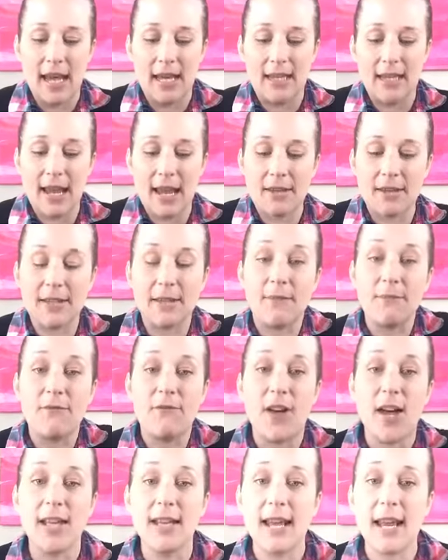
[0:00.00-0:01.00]
Now, some
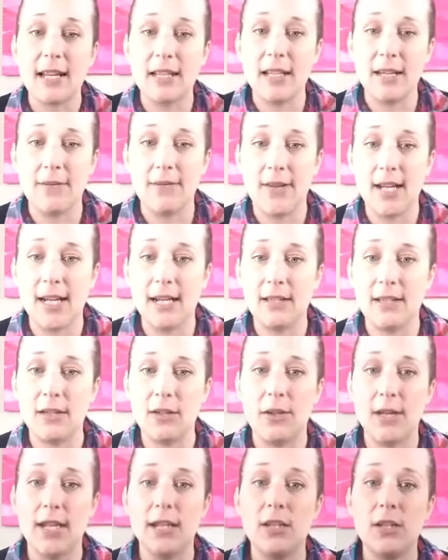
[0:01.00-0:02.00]
fun activities
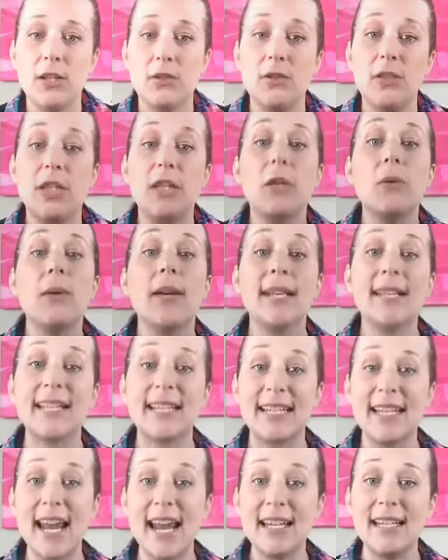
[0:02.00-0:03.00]
you can do to
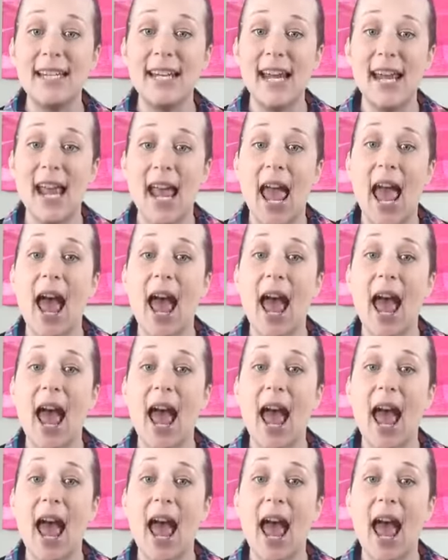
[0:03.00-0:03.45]
extend it